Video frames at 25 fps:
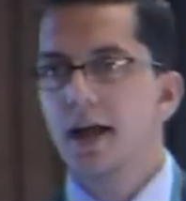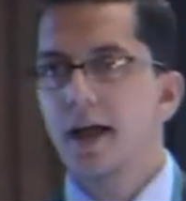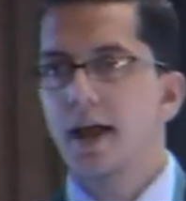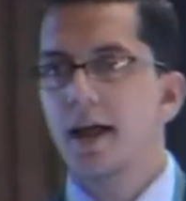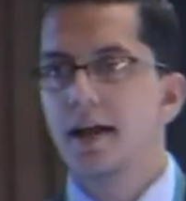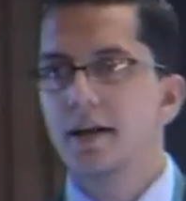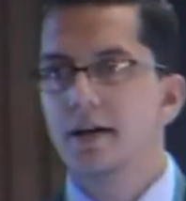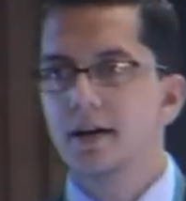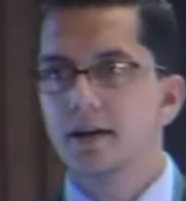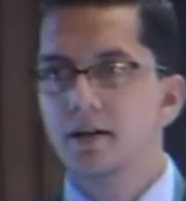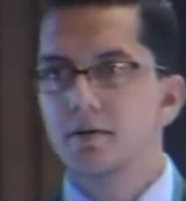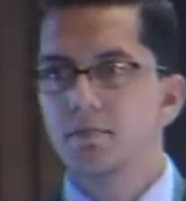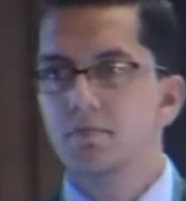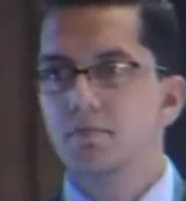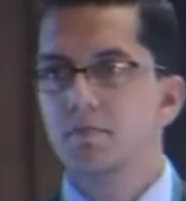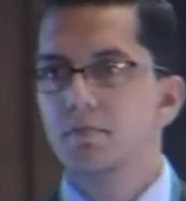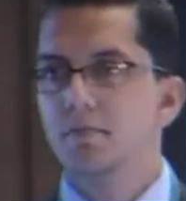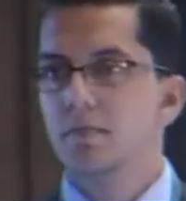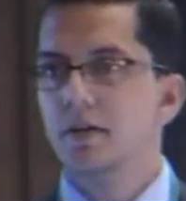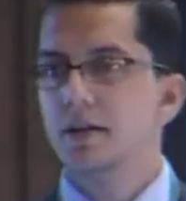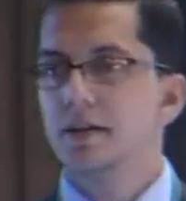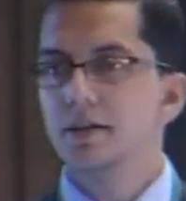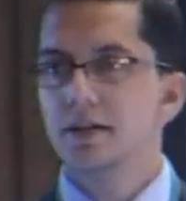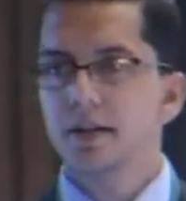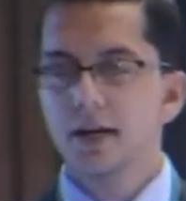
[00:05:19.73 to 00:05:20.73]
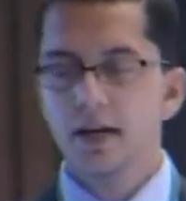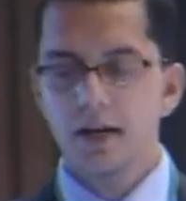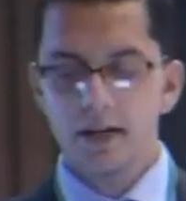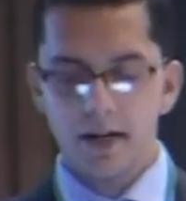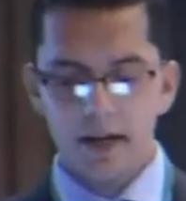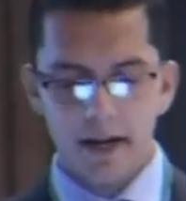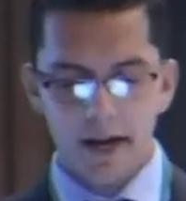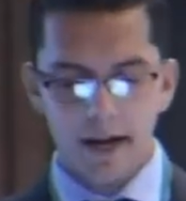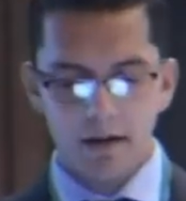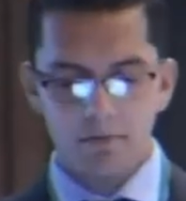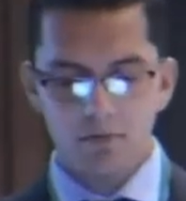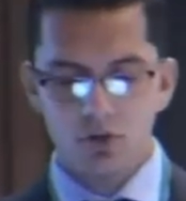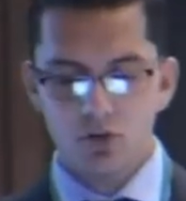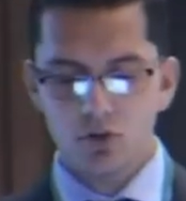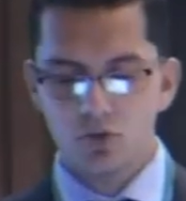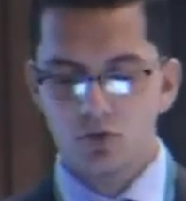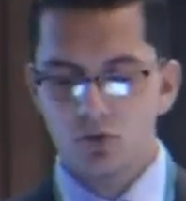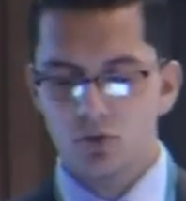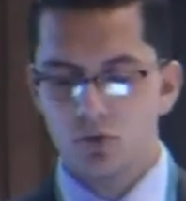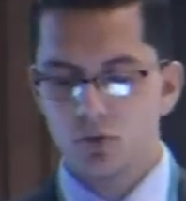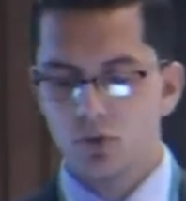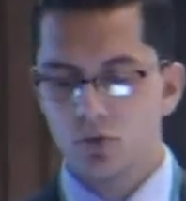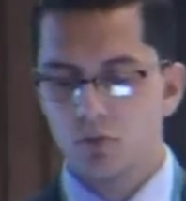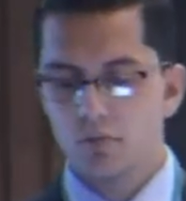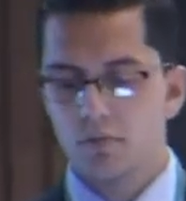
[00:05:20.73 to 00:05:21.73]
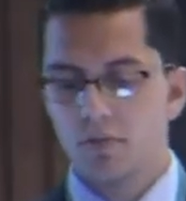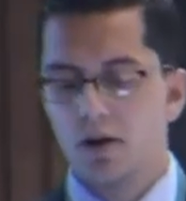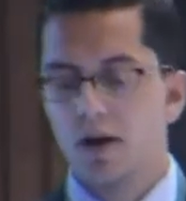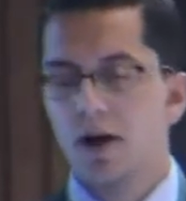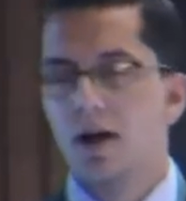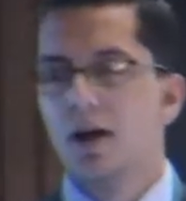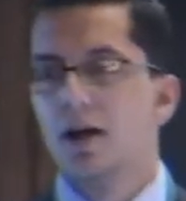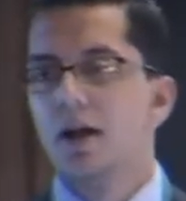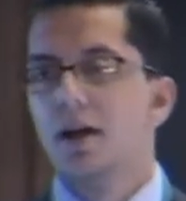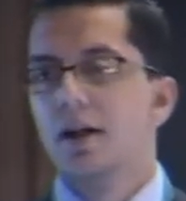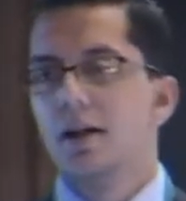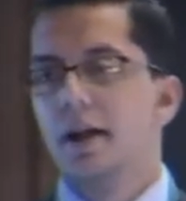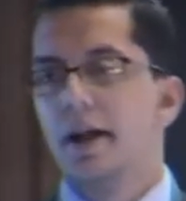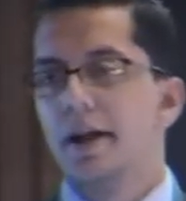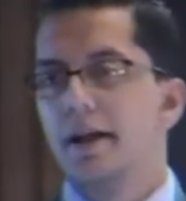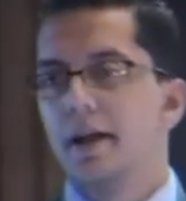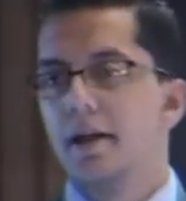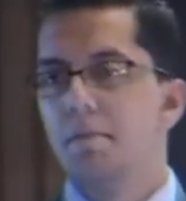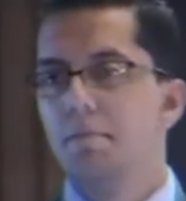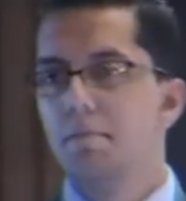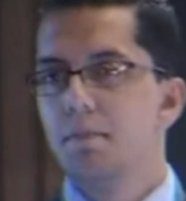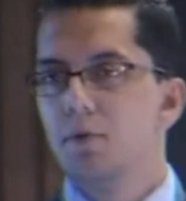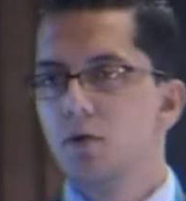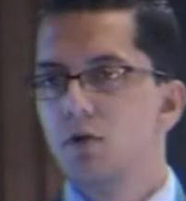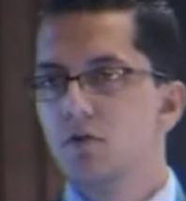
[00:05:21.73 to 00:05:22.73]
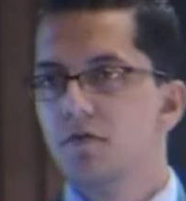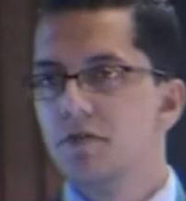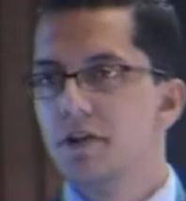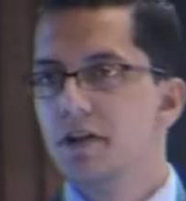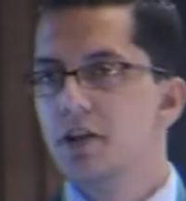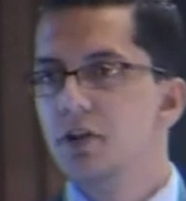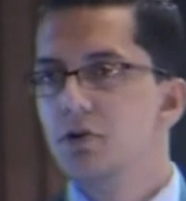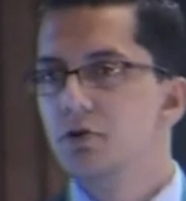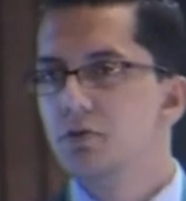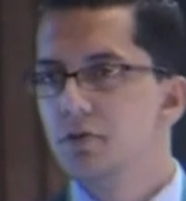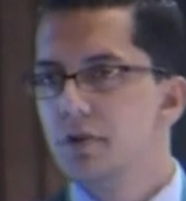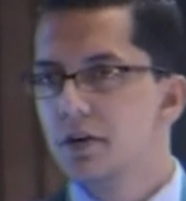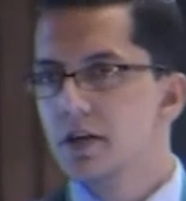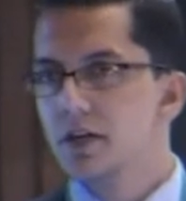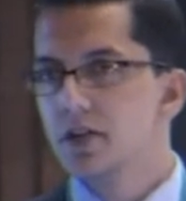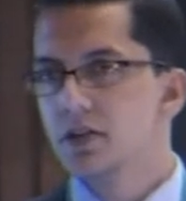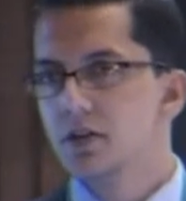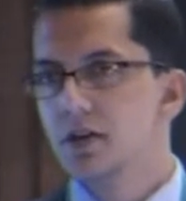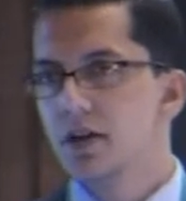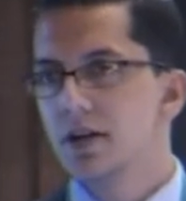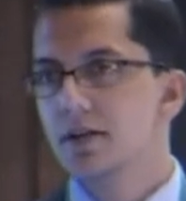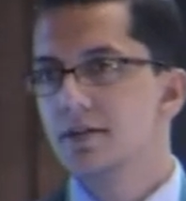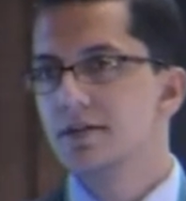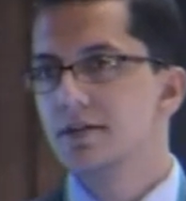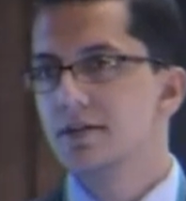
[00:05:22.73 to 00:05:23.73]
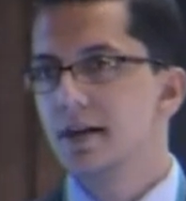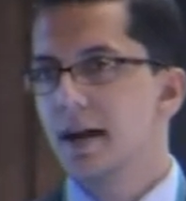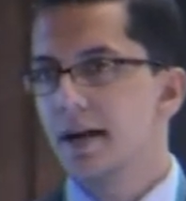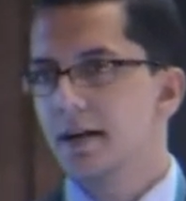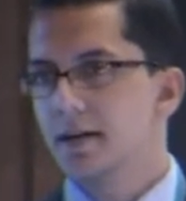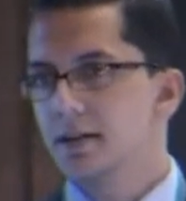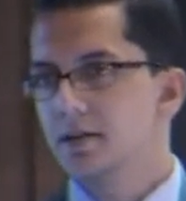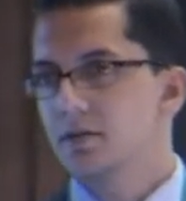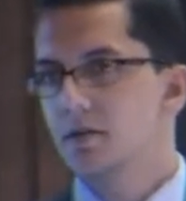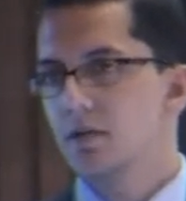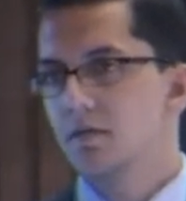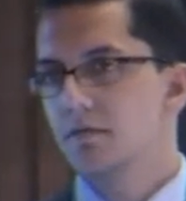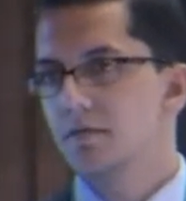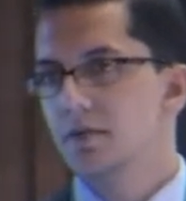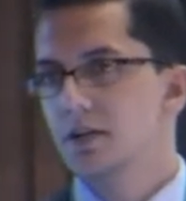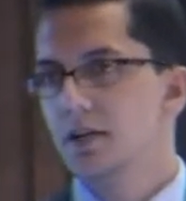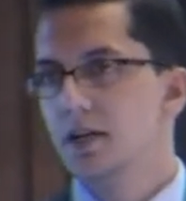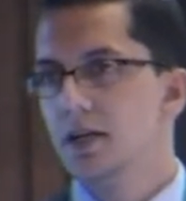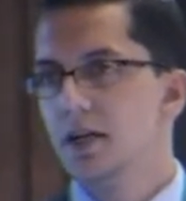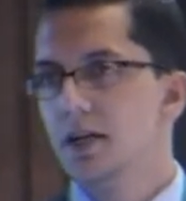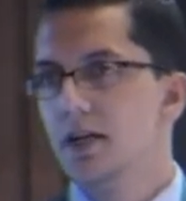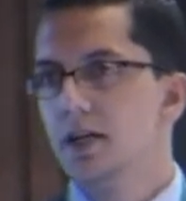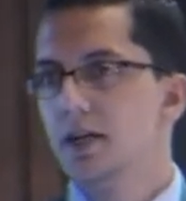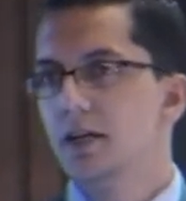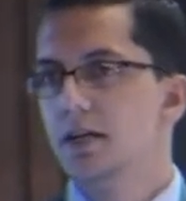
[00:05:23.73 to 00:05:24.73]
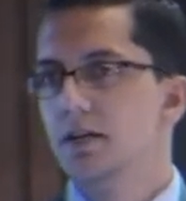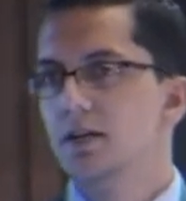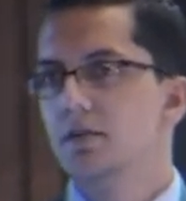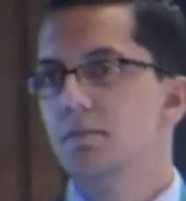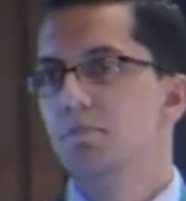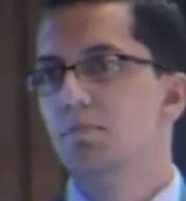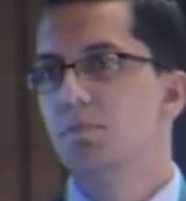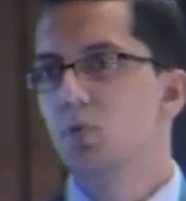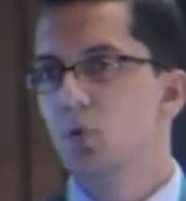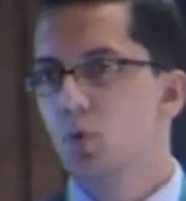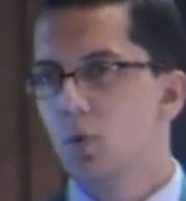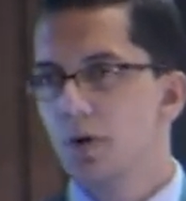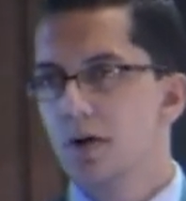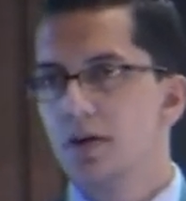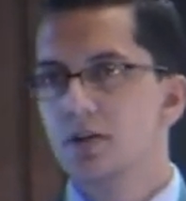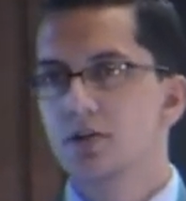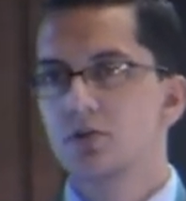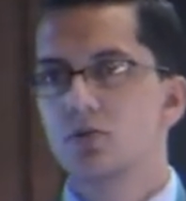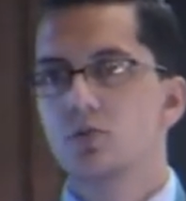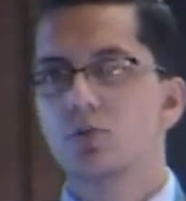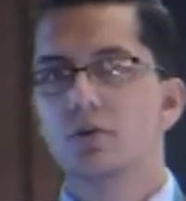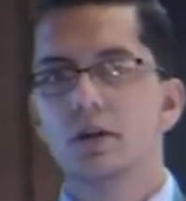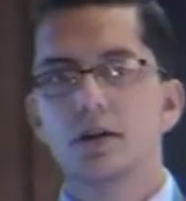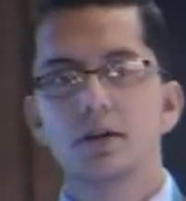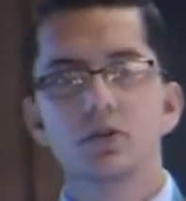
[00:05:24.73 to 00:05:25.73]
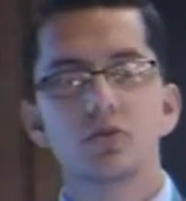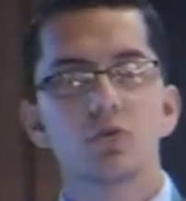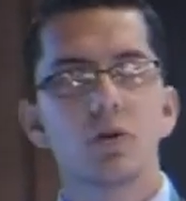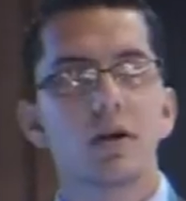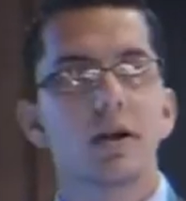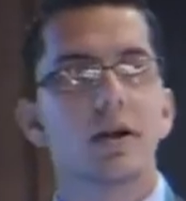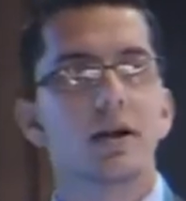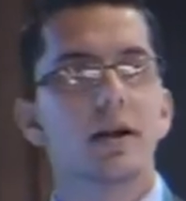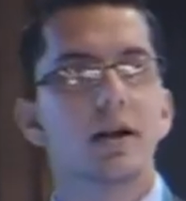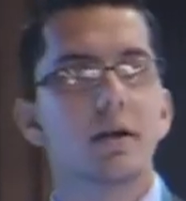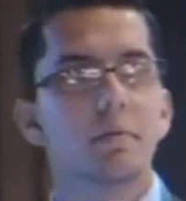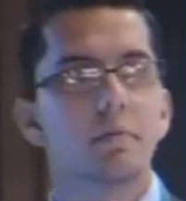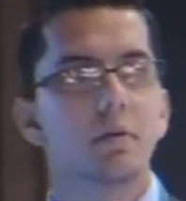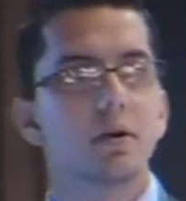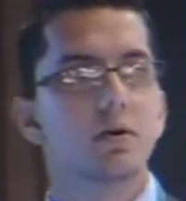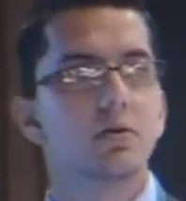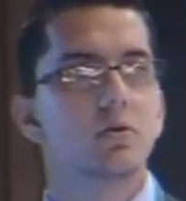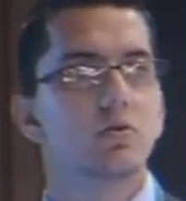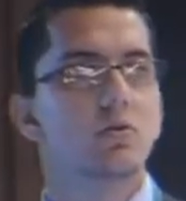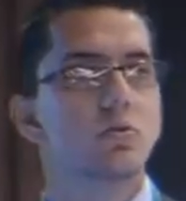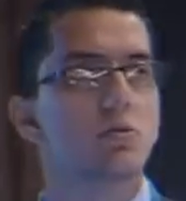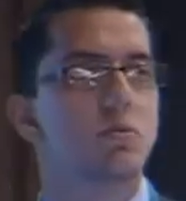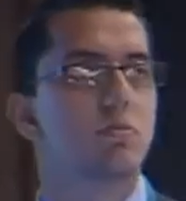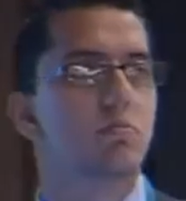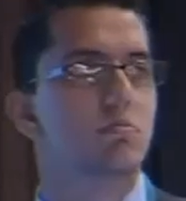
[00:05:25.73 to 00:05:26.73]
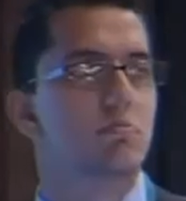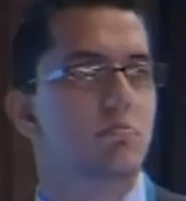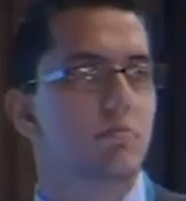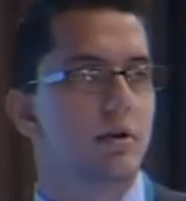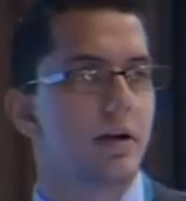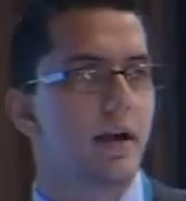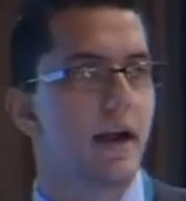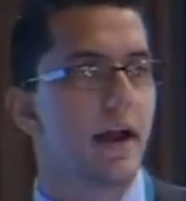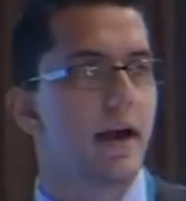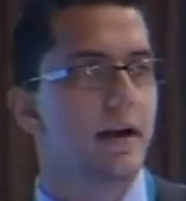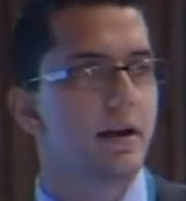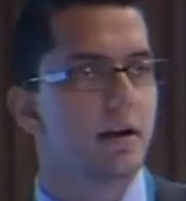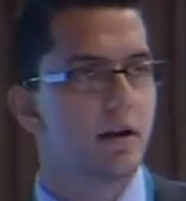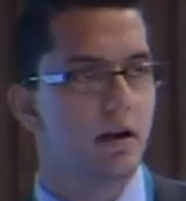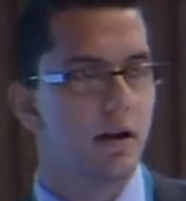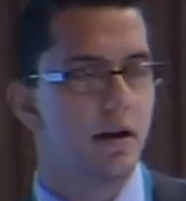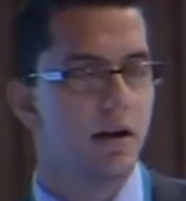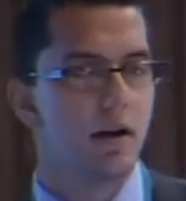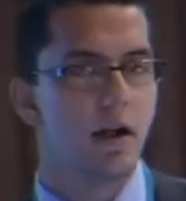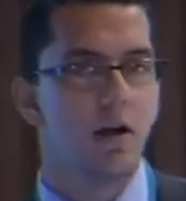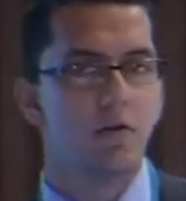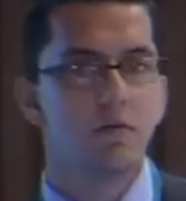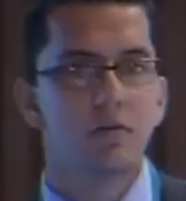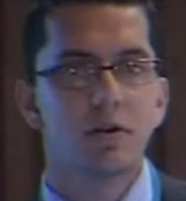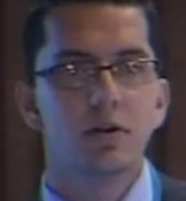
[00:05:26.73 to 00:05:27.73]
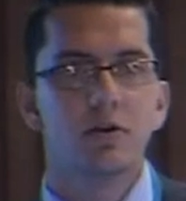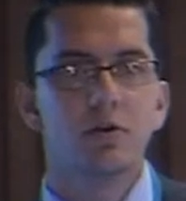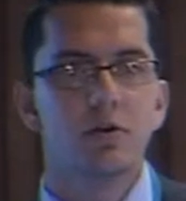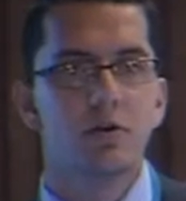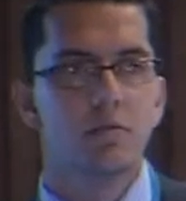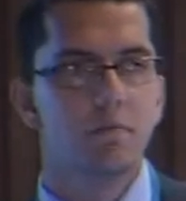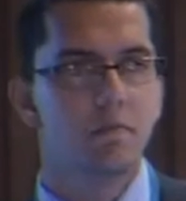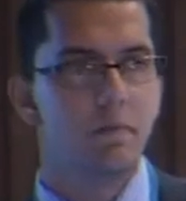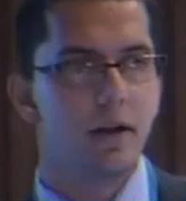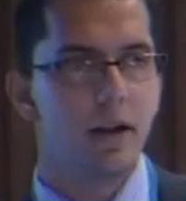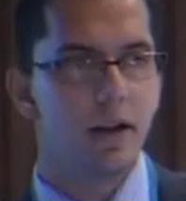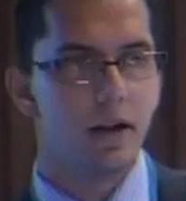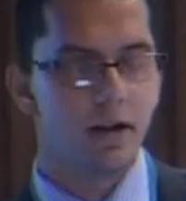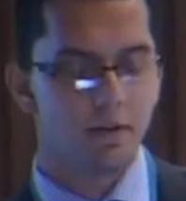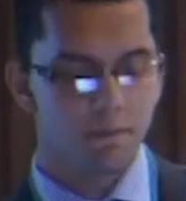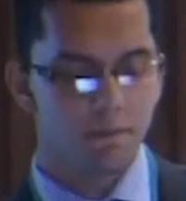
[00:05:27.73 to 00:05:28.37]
and it basically aims to improve the nutritional status of the poor students who are unable to get down the good meal.